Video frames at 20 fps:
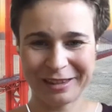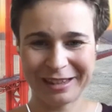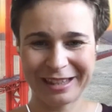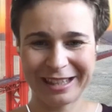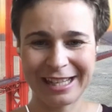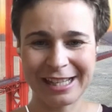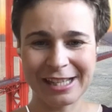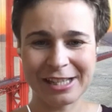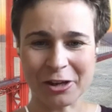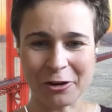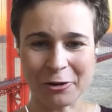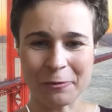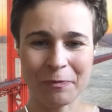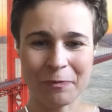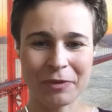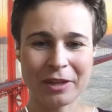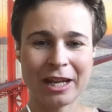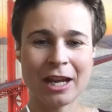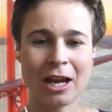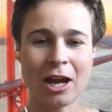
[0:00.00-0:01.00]
So
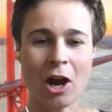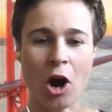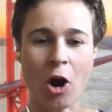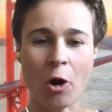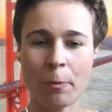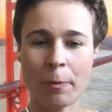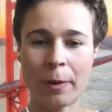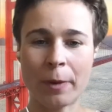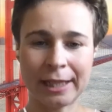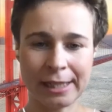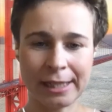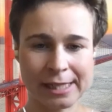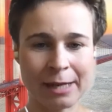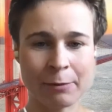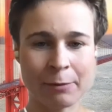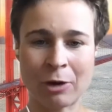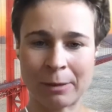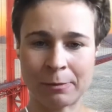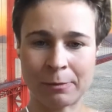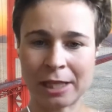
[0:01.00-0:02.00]
open the
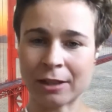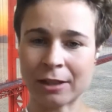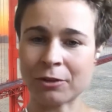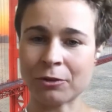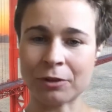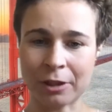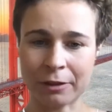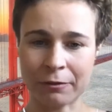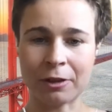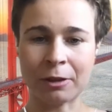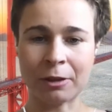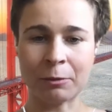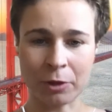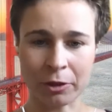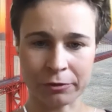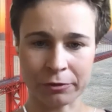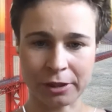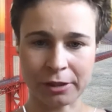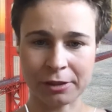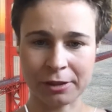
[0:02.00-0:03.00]
same website on different
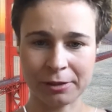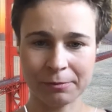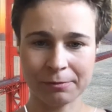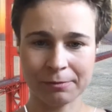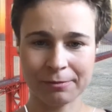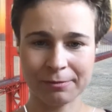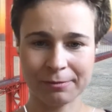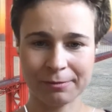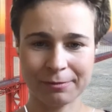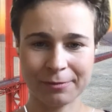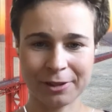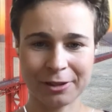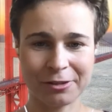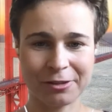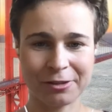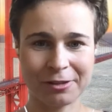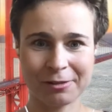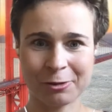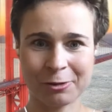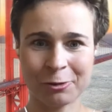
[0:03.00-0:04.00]
browsers,
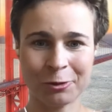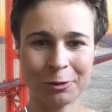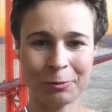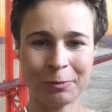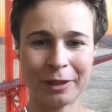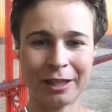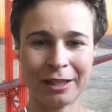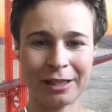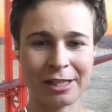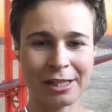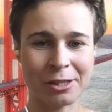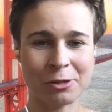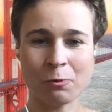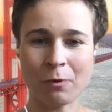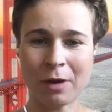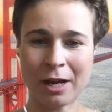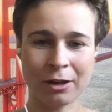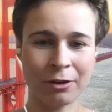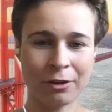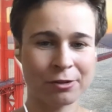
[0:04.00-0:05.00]
because it could be just
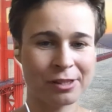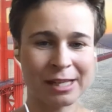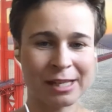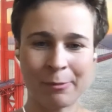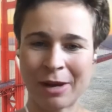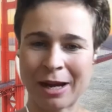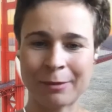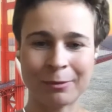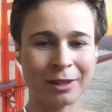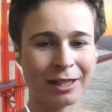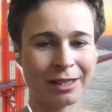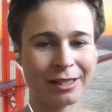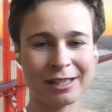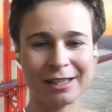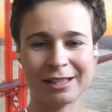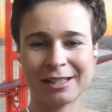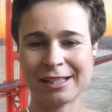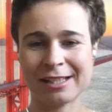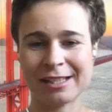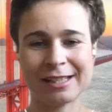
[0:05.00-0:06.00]
one got some update,
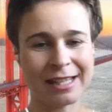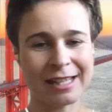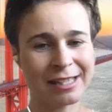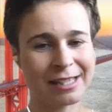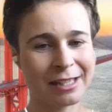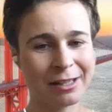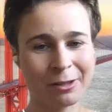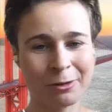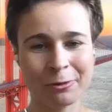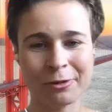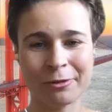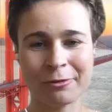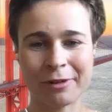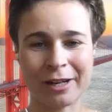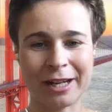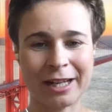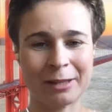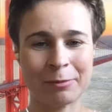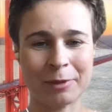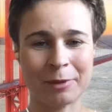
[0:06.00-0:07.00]
it just doesn't look
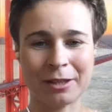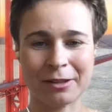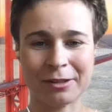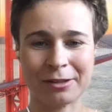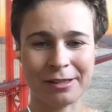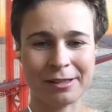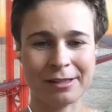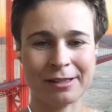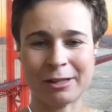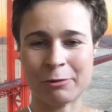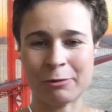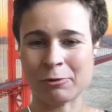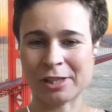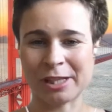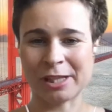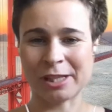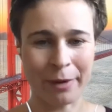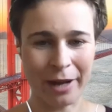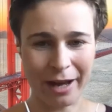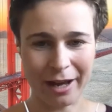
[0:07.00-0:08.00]
great because there was
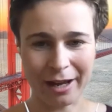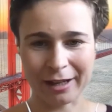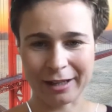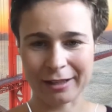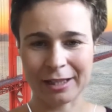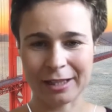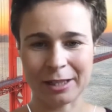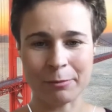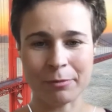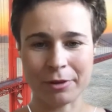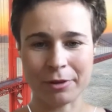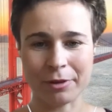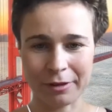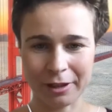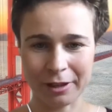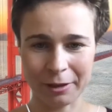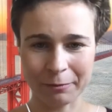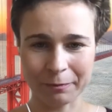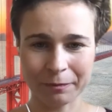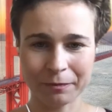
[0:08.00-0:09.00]
a bug
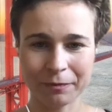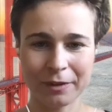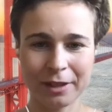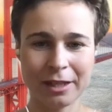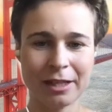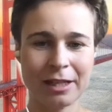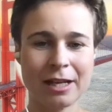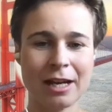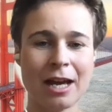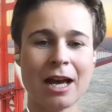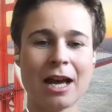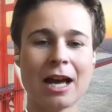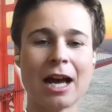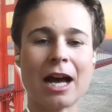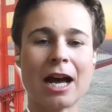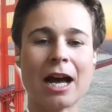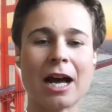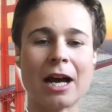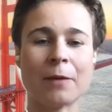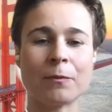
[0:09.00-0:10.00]
temporarily.
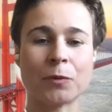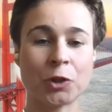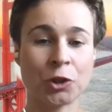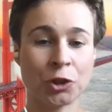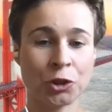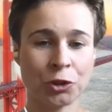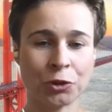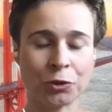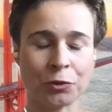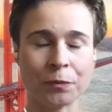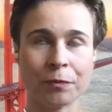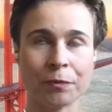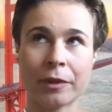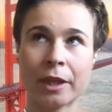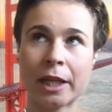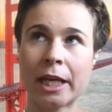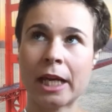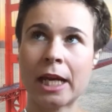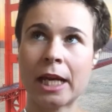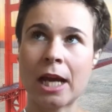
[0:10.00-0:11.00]
2,
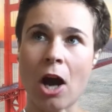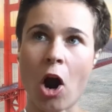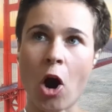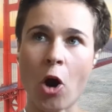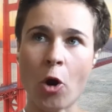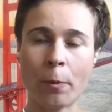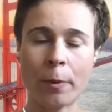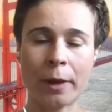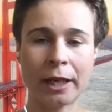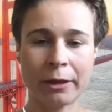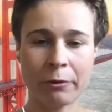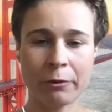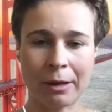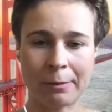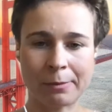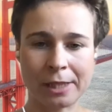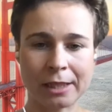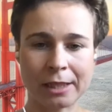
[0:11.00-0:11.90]
open the website